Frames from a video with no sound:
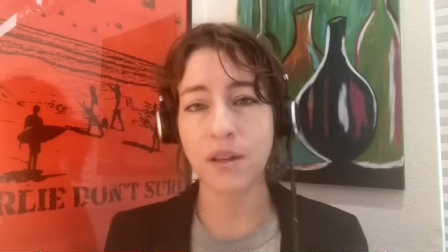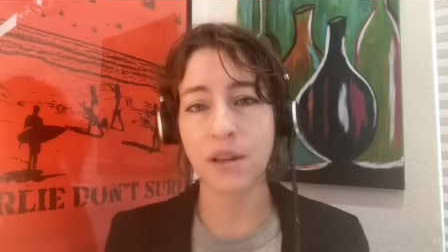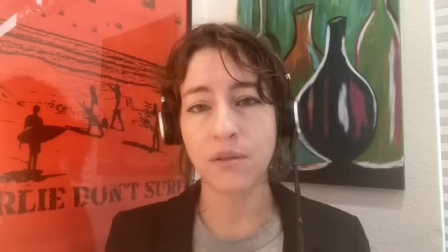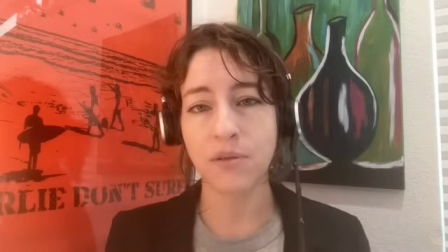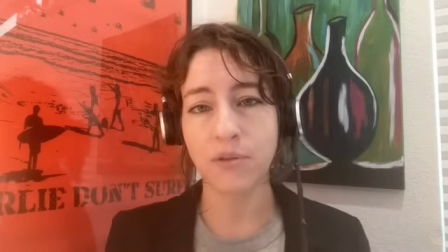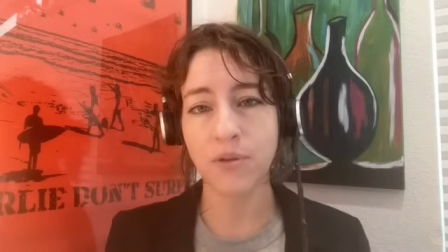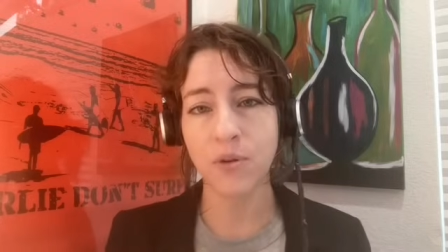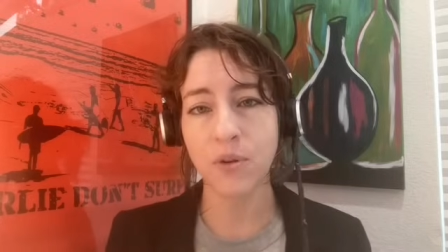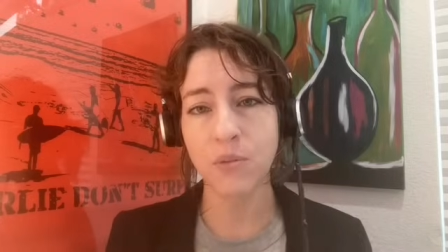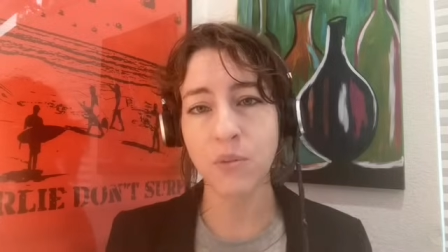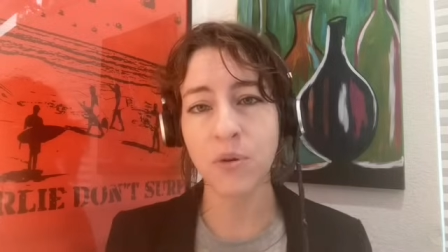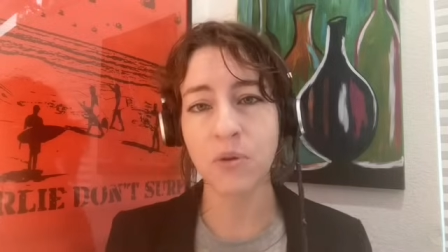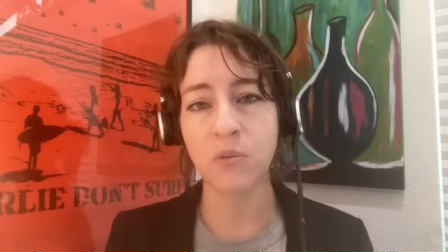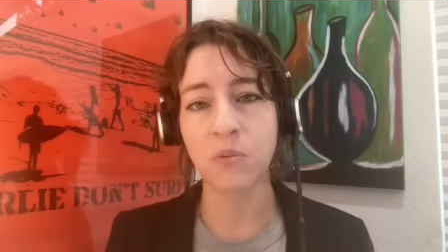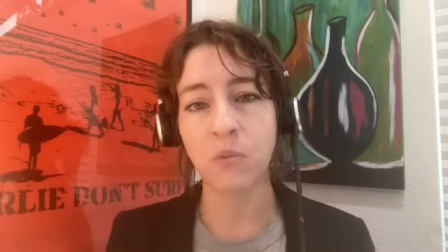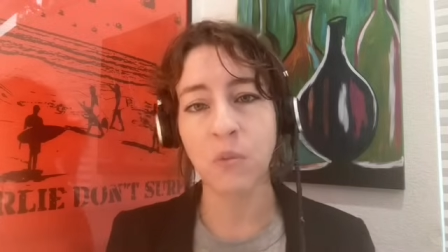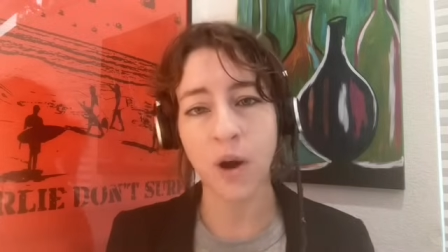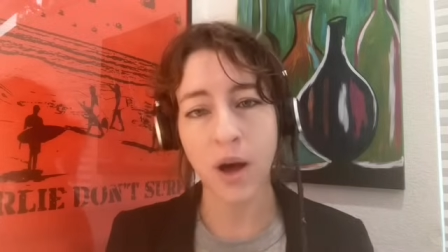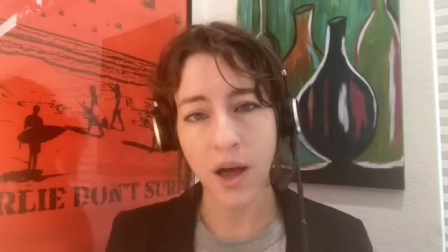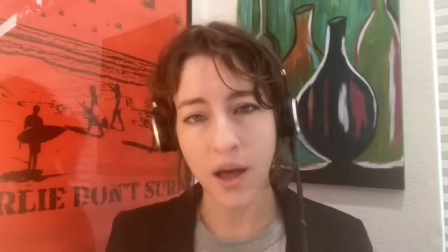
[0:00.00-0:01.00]
and former
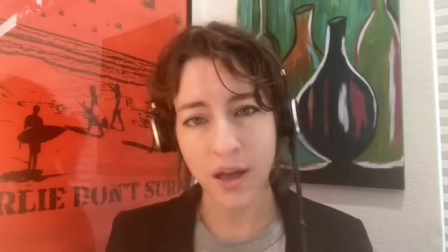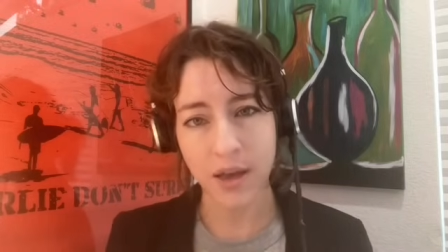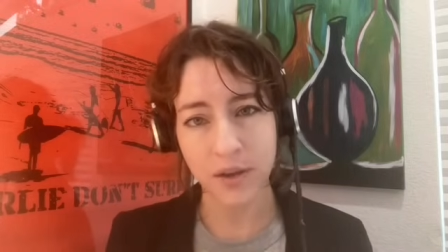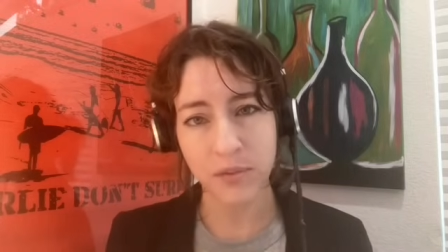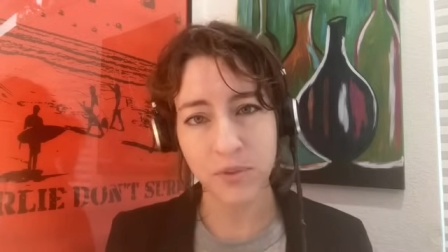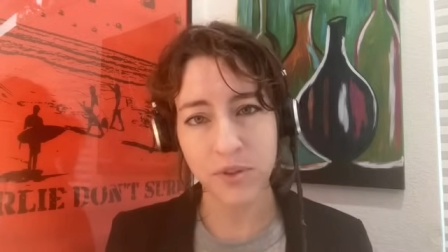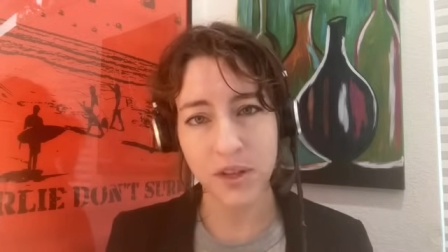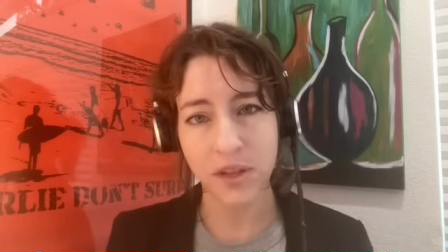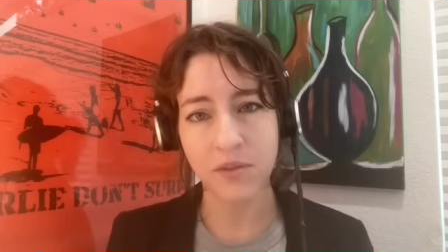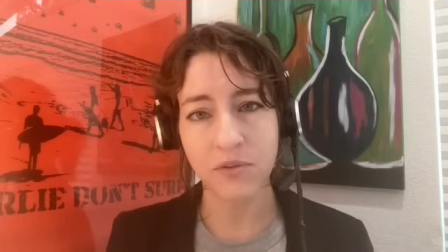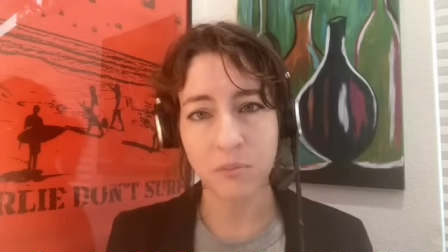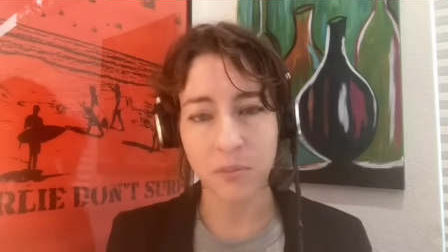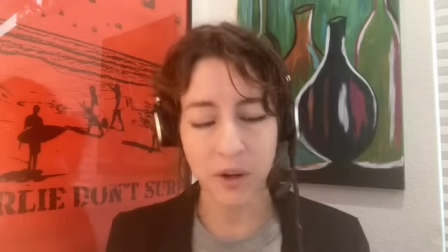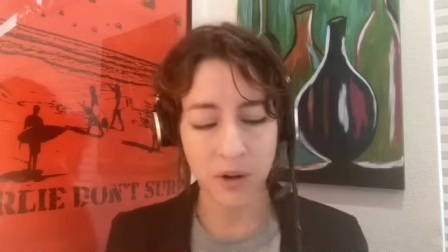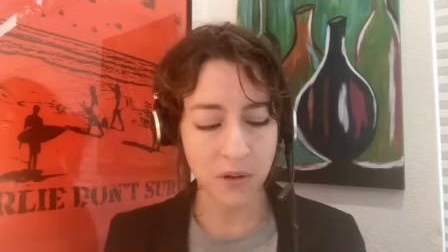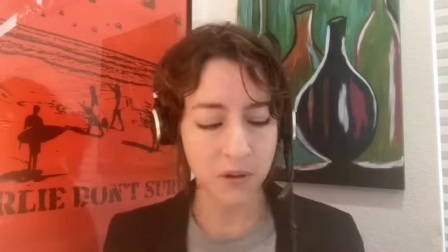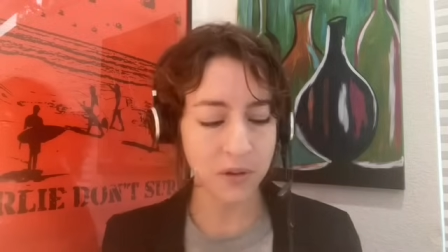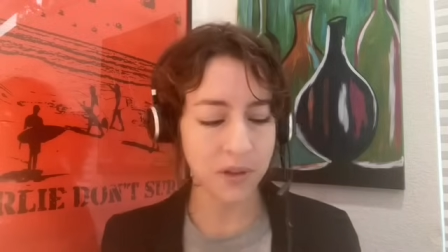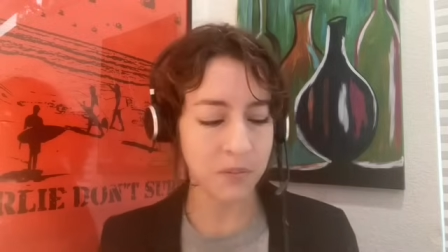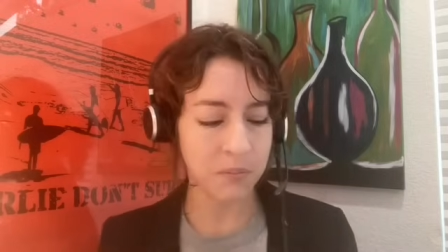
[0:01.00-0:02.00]
wives of
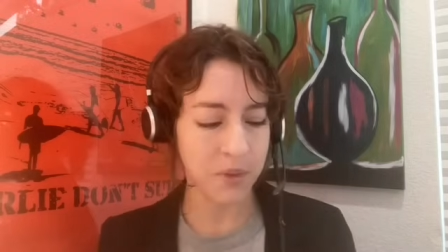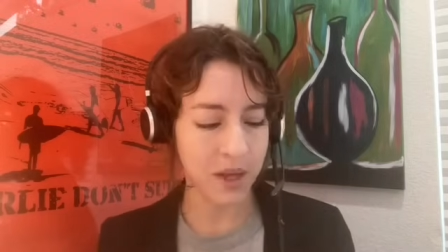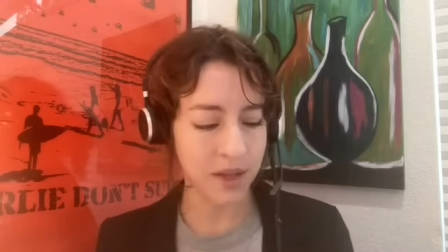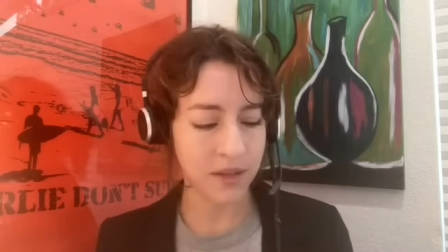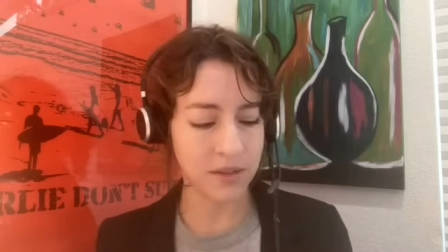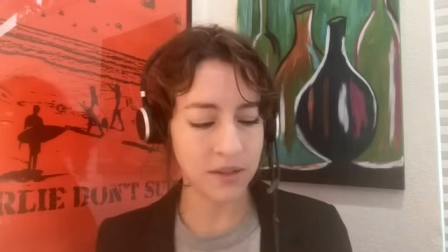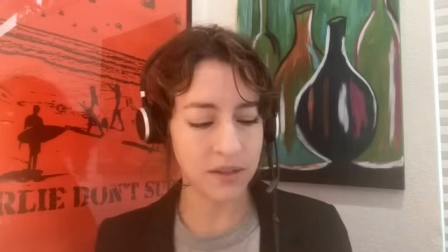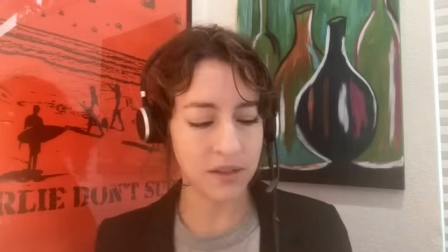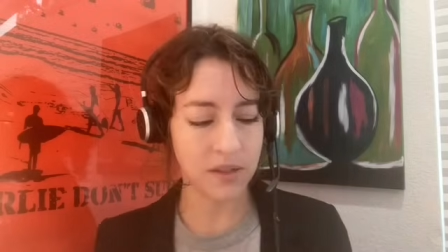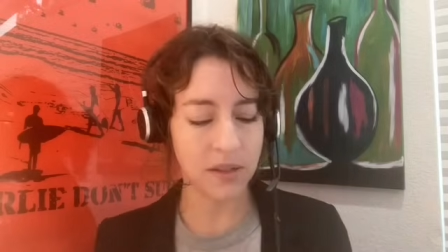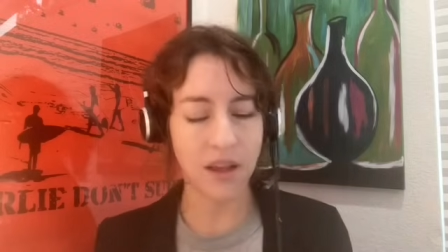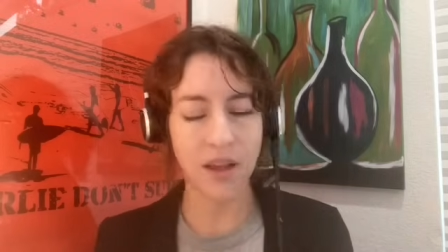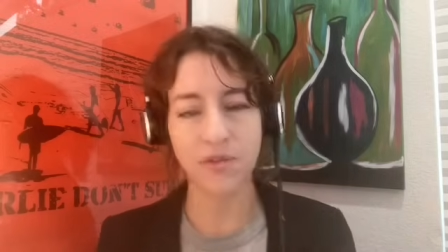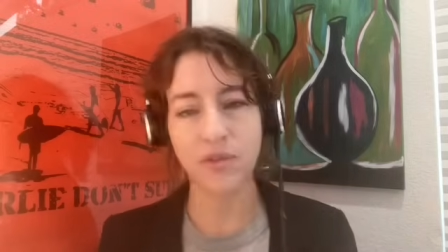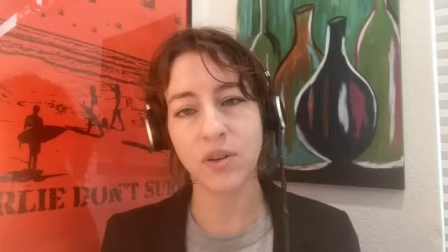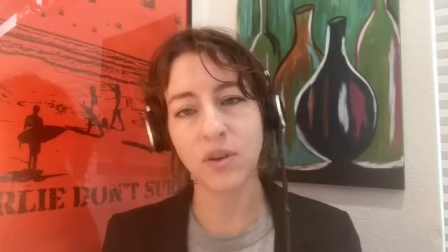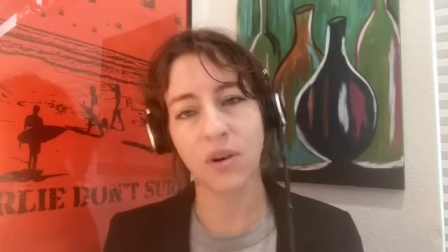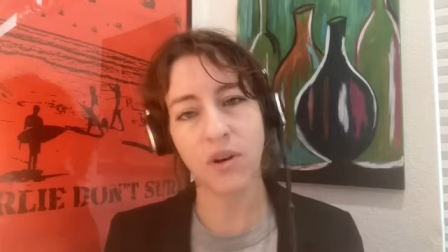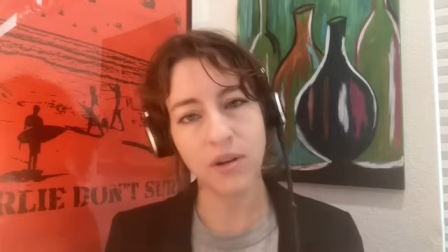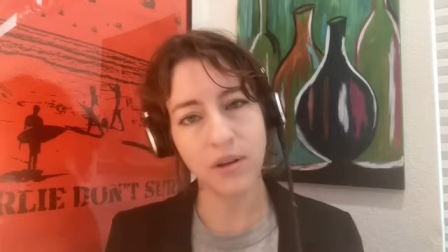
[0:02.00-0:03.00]
Marilyn Manson
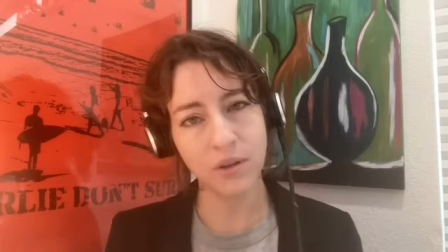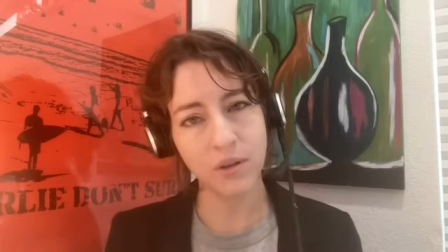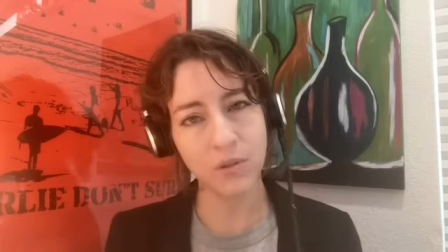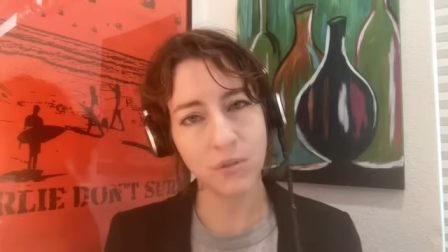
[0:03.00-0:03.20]
have gone on